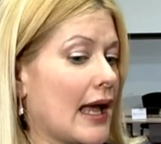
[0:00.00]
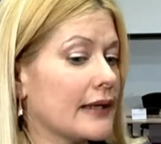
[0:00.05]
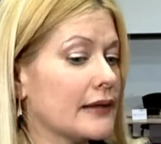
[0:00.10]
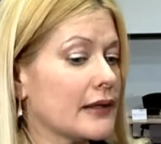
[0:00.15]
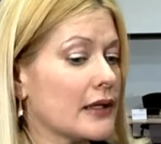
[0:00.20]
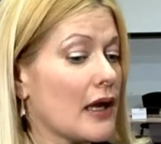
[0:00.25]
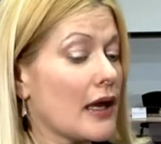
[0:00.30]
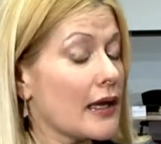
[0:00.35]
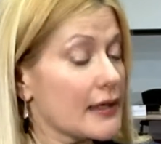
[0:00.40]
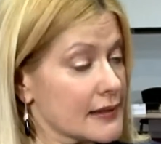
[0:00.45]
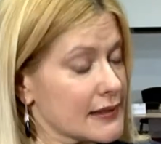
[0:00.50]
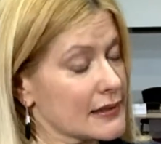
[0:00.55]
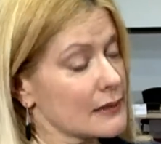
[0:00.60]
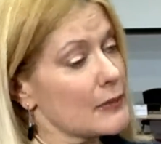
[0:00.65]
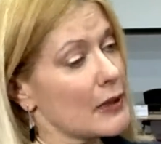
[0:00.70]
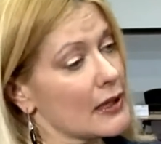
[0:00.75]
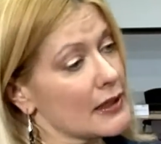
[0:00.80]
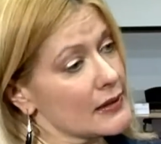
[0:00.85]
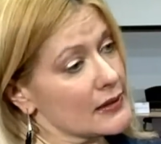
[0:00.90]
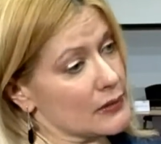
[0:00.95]
and
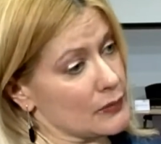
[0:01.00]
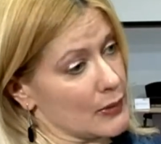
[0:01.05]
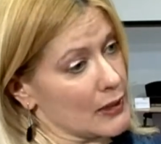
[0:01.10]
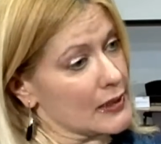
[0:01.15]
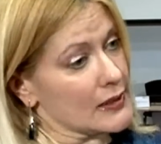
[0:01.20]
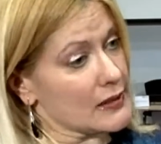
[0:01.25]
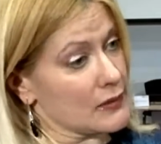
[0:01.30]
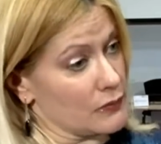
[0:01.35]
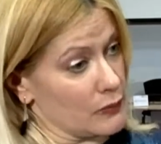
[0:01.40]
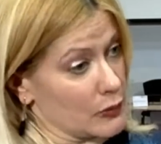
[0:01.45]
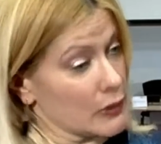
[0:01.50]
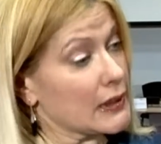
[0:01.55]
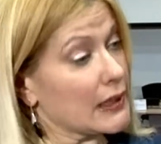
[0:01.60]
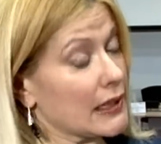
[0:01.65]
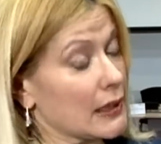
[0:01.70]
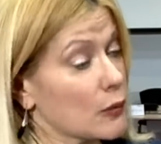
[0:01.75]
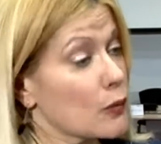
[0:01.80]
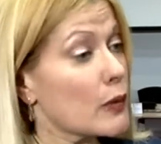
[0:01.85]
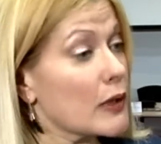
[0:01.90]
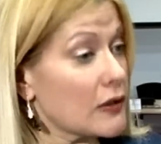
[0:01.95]
customized ways of
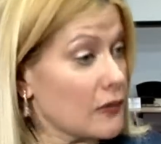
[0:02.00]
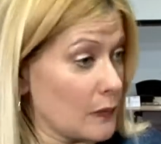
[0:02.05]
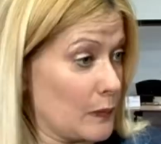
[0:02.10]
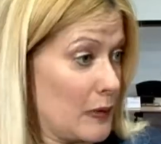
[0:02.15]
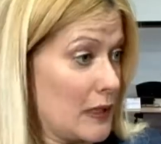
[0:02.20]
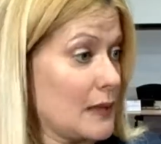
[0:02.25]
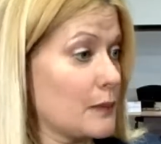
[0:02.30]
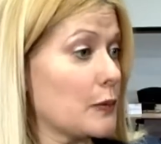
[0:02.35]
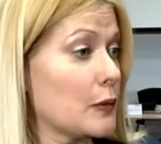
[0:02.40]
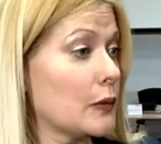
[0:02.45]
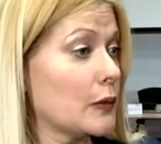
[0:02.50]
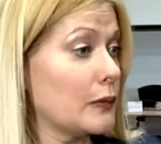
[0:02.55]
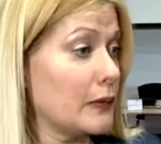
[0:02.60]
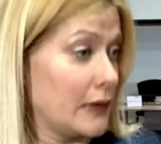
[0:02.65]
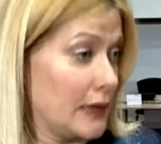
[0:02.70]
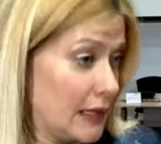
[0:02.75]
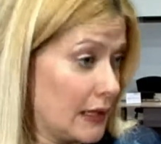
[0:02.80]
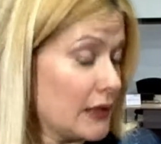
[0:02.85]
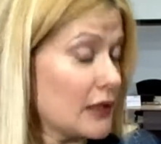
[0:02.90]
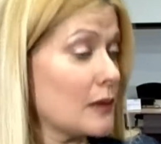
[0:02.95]
working with people
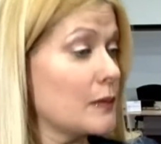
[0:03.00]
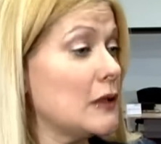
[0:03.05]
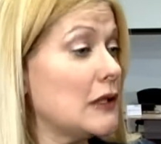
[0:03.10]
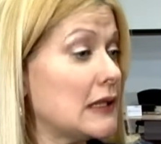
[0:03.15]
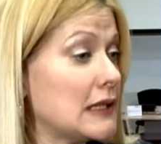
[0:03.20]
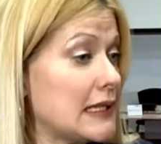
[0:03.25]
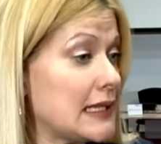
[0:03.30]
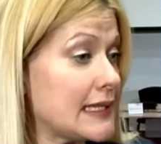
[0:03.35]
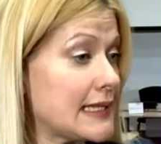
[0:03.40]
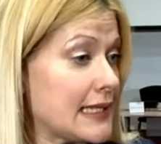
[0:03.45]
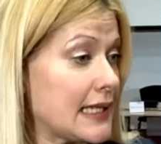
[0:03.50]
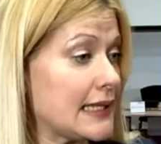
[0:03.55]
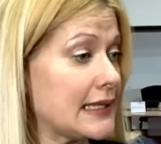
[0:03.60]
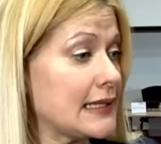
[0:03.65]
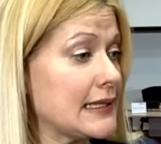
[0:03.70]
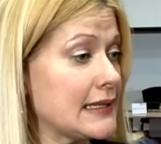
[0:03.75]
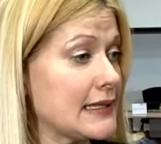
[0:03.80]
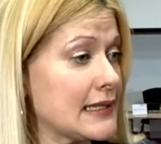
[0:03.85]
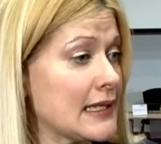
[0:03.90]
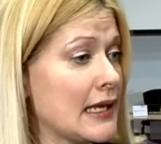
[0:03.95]
in community
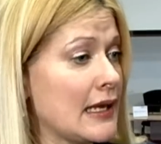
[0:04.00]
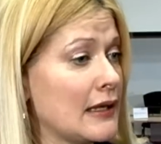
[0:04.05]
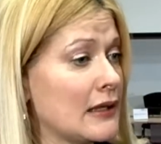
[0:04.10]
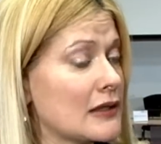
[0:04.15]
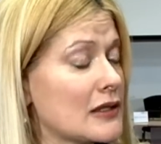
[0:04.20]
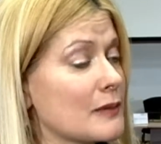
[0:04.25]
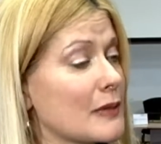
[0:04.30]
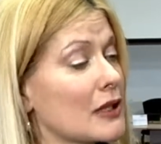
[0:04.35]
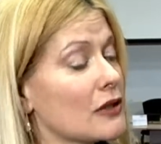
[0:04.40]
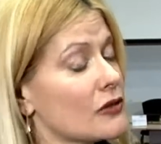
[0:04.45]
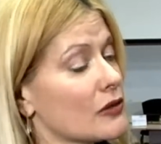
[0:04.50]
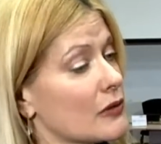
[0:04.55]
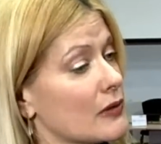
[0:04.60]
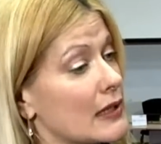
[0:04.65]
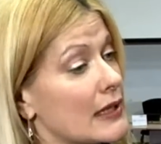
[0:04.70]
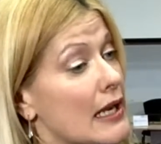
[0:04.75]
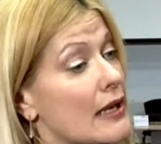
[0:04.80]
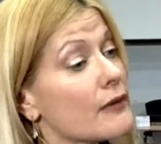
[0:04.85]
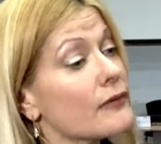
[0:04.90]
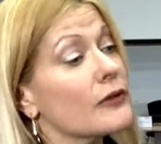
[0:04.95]
settings to make sure
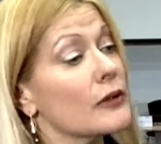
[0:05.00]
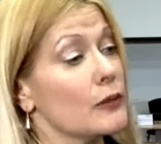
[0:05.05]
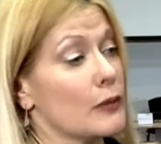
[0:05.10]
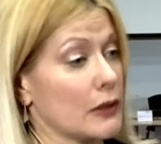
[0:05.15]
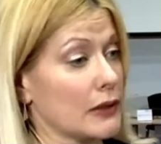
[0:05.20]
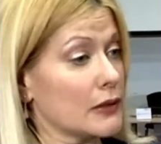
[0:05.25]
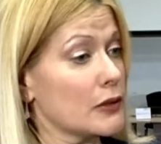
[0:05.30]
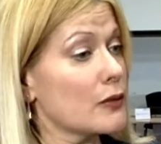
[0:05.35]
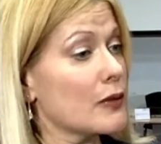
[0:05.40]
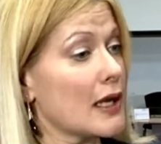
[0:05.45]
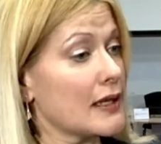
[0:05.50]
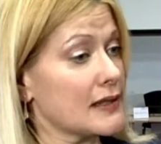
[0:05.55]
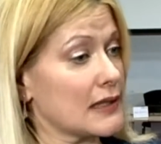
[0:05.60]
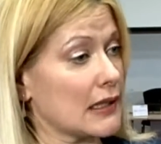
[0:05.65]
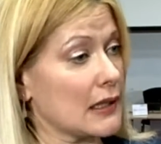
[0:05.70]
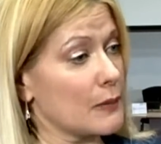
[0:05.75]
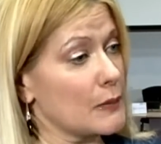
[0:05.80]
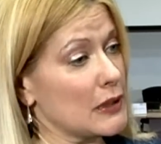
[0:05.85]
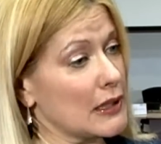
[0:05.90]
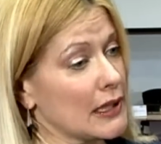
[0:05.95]
that everyone who has
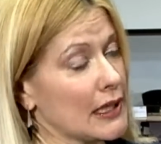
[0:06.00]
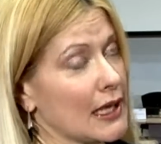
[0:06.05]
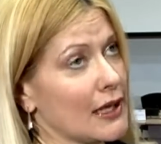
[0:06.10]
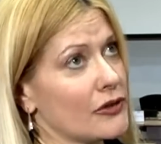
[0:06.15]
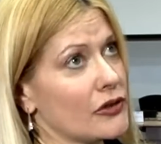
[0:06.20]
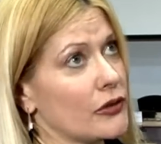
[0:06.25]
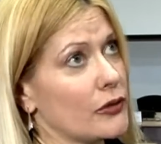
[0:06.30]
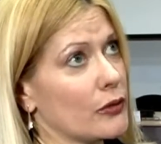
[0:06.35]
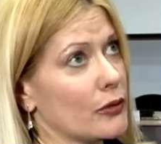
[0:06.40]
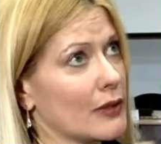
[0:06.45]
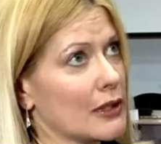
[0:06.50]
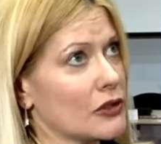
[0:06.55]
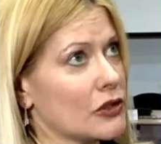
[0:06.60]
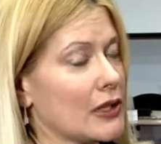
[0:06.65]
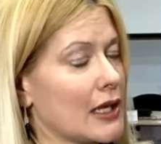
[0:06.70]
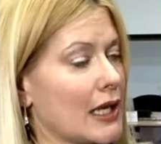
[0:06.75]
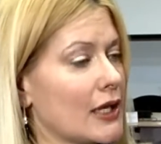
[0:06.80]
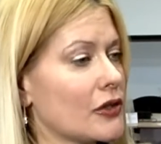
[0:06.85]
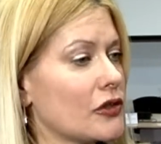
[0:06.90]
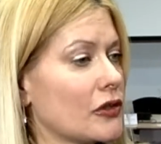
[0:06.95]
a communication or
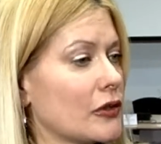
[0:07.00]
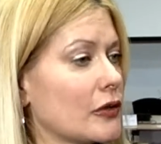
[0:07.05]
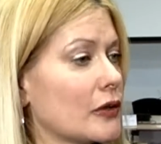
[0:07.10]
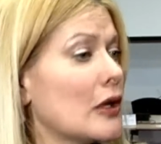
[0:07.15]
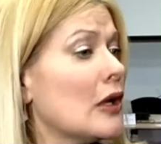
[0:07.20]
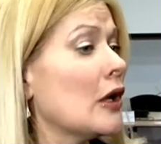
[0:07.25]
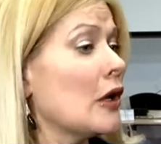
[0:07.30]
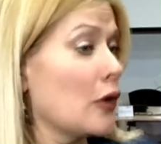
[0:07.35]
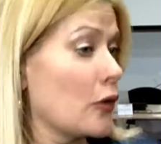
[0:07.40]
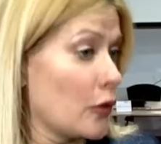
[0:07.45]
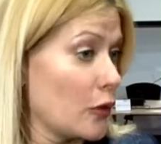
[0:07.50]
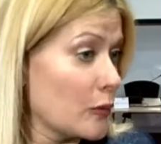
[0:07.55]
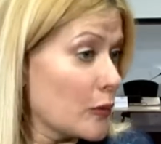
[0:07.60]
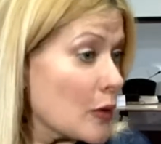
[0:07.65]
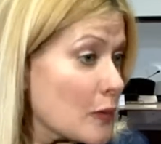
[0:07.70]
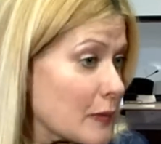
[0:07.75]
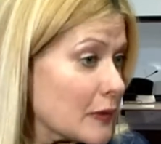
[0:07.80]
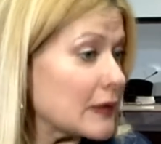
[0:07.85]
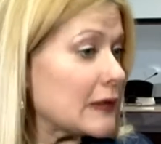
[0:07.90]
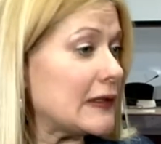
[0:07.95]
education or
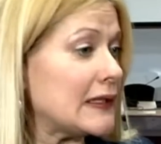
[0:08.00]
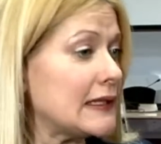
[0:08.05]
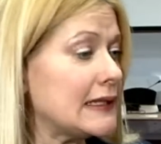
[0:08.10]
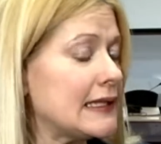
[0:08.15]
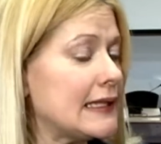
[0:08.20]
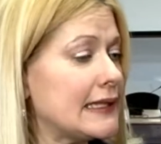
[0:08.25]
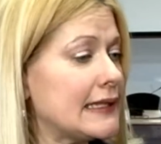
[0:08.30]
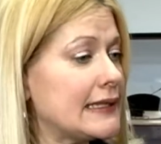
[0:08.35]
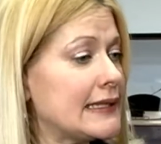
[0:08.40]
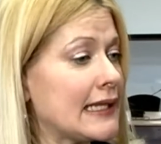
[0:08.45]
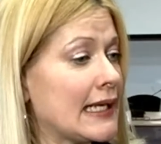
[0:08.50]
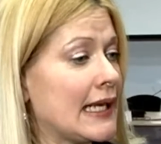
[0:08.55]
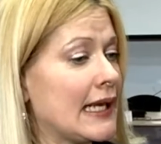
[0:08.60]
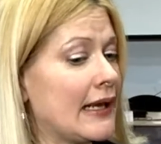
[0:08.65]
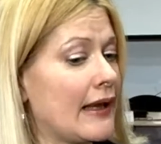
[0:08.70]
mobility need